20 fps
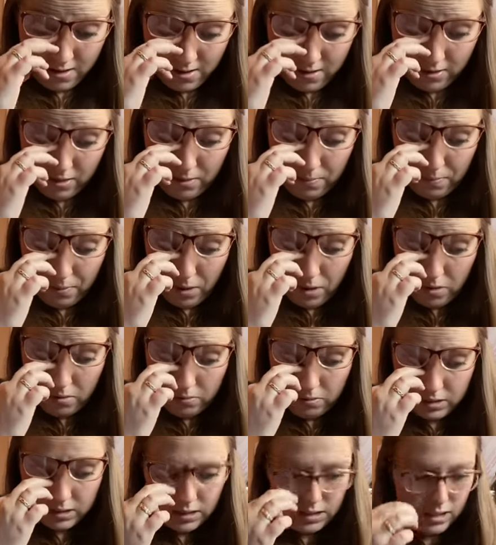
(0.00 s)
The boat
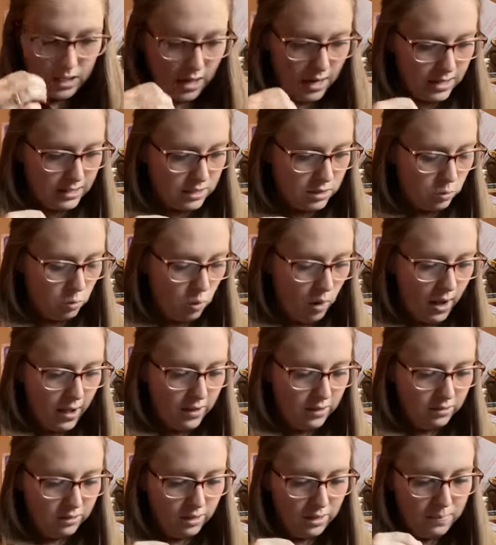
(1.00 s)
was tossed
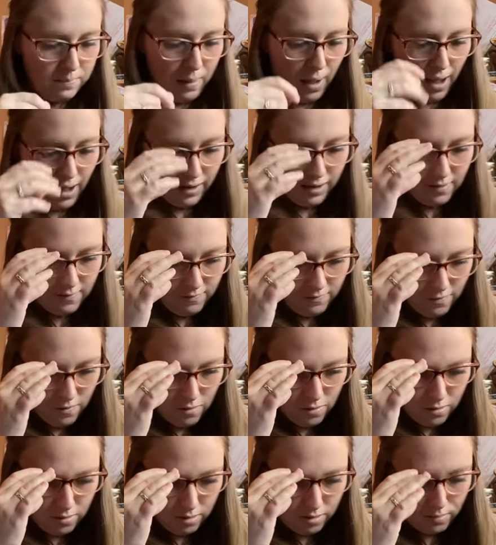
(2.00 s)
wildly back and
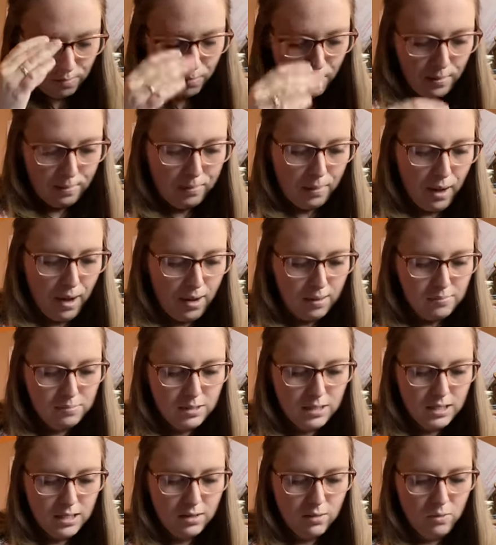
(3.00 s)
forth, but Bob
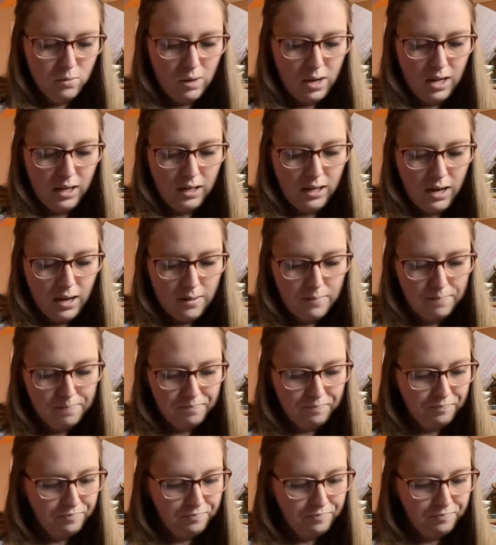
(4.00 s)
didn't wake up.